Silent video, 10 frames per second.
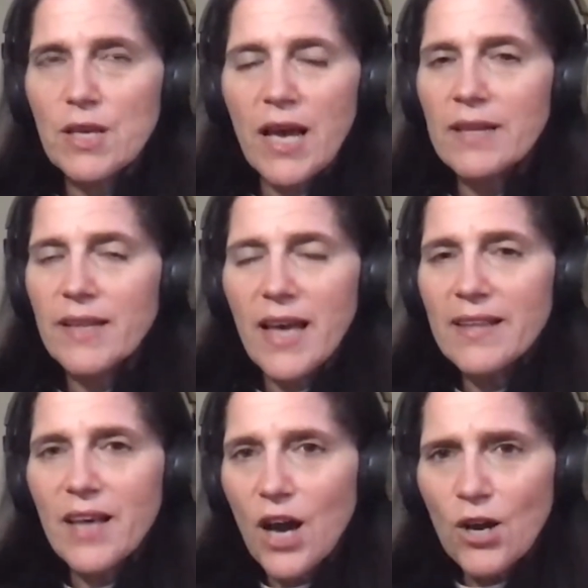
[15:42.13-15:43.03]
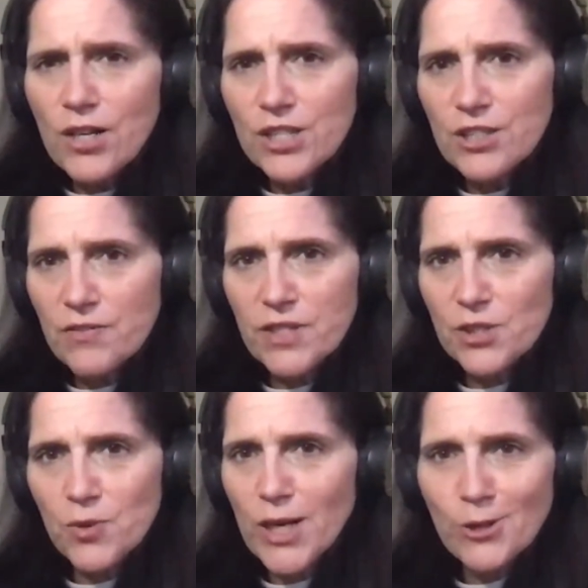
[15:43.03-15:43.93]
And the only shift
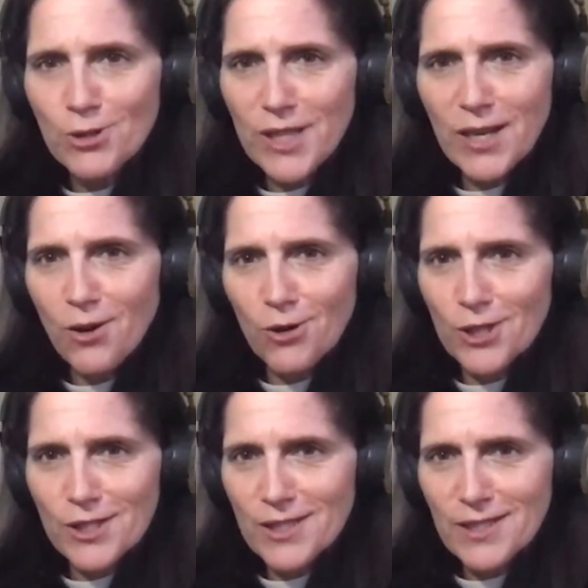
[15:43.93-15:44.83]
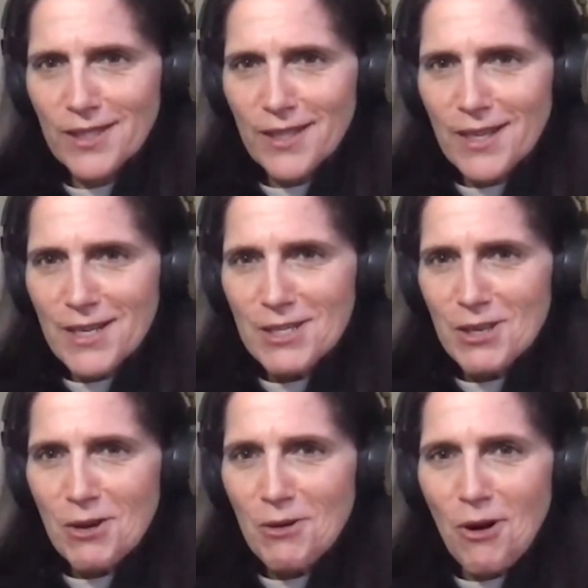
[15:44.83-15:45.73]
is really your stakeholders.
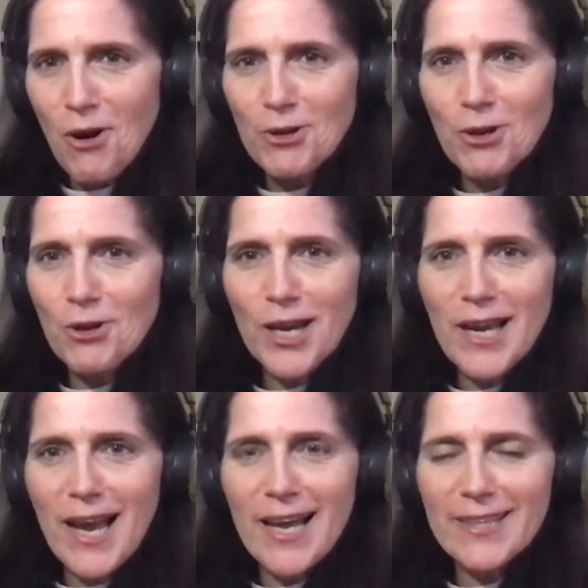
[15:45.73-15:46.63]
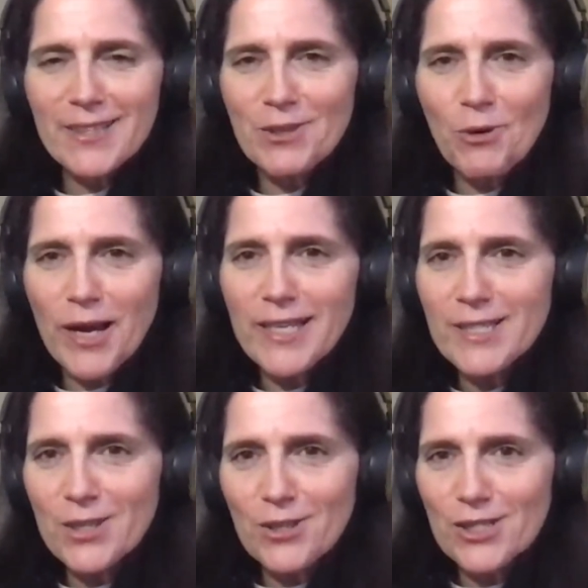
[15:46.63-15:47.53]
So are you looking at your
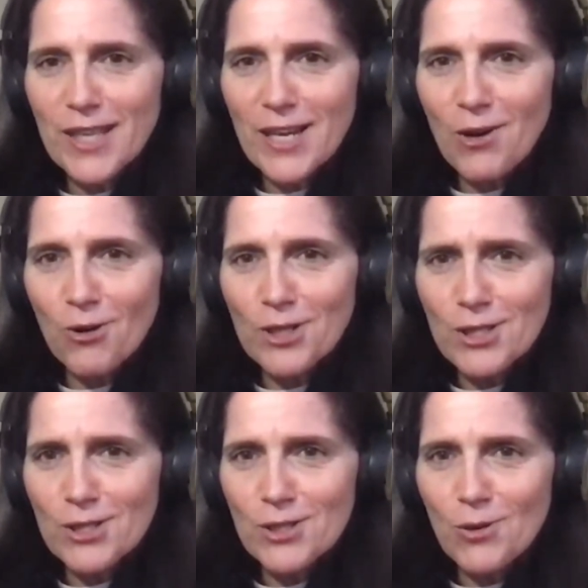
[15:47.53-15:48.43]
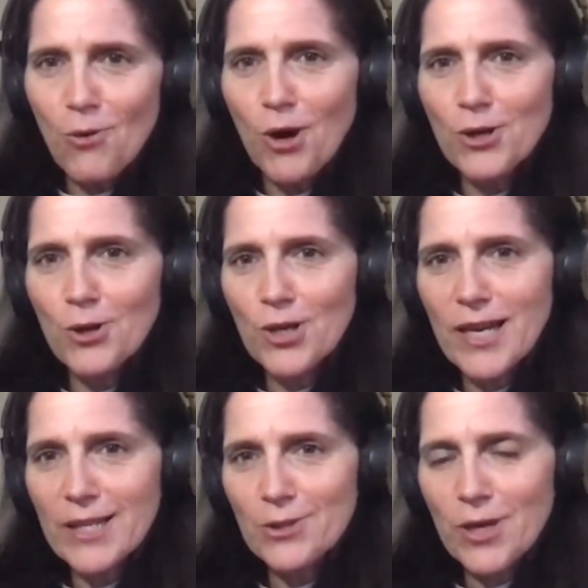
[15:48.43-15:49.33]
internal stakeholders, or are you looking
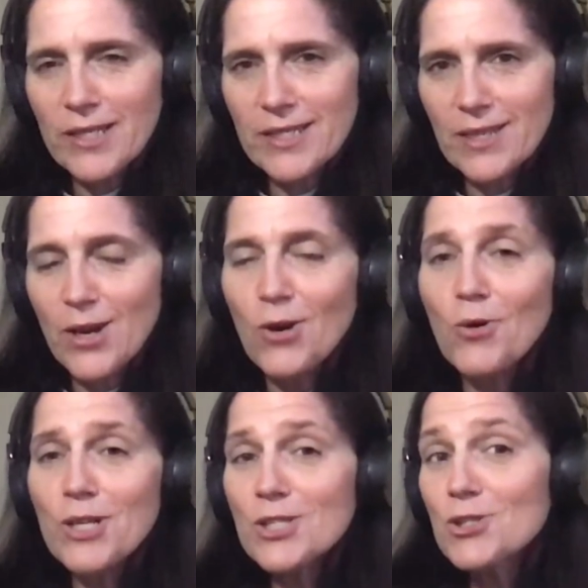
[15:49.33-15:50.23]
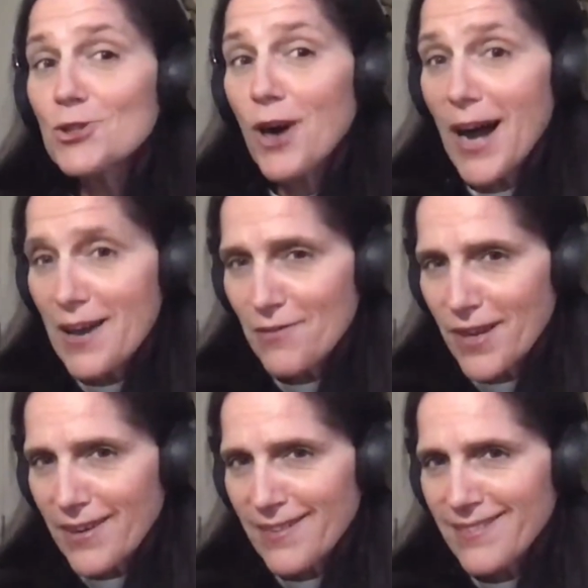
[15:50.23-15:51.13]
at who's
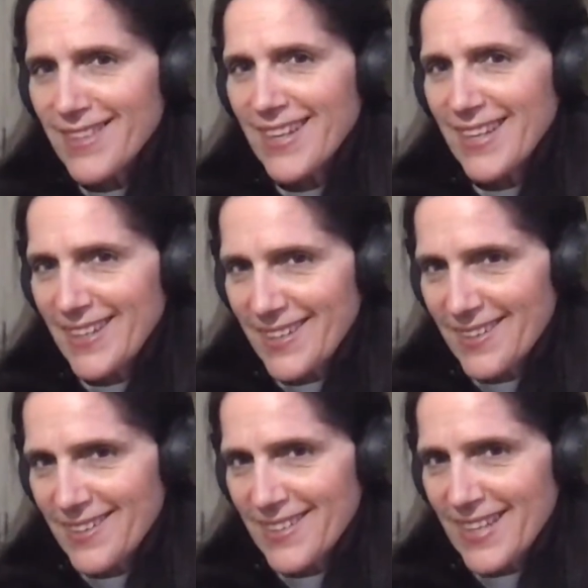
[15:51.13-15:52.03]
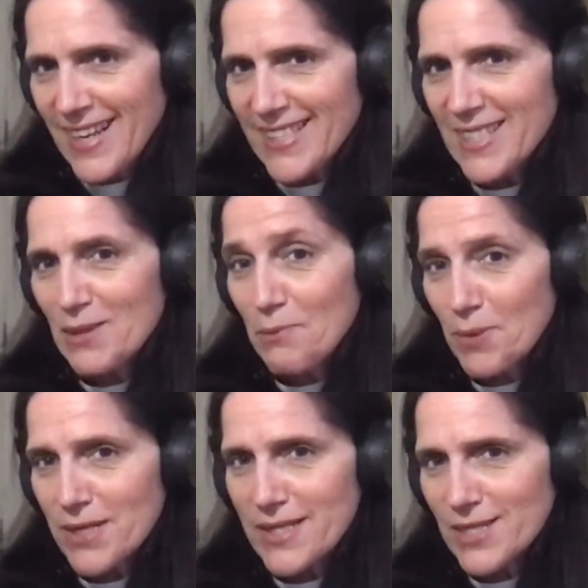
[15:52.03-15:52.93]
driving the need? Is it the
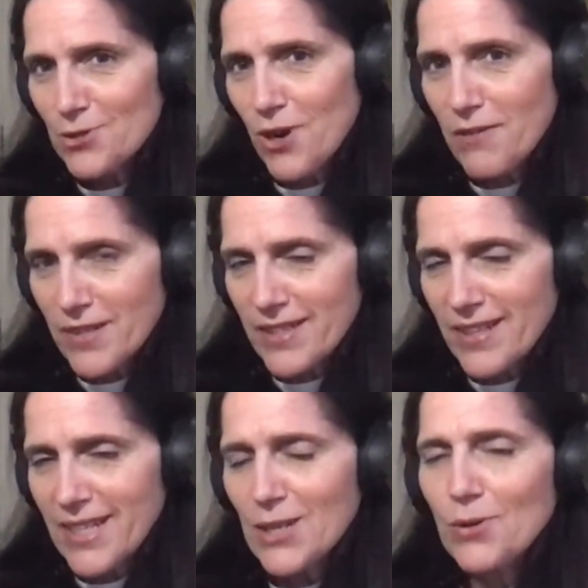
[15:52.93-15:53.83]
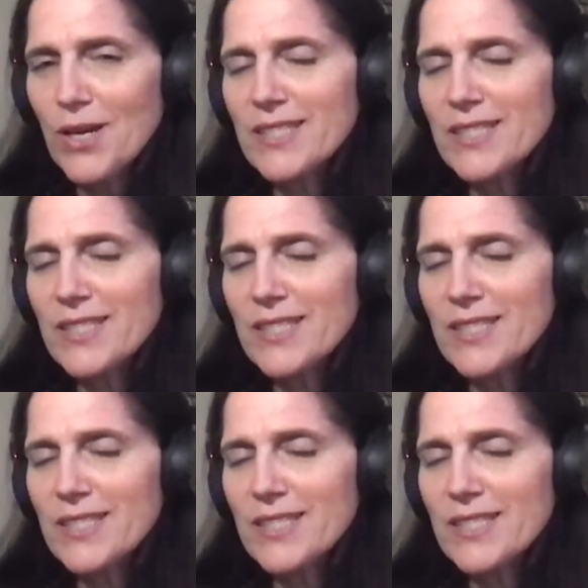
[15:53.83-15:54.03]
business driving the need, or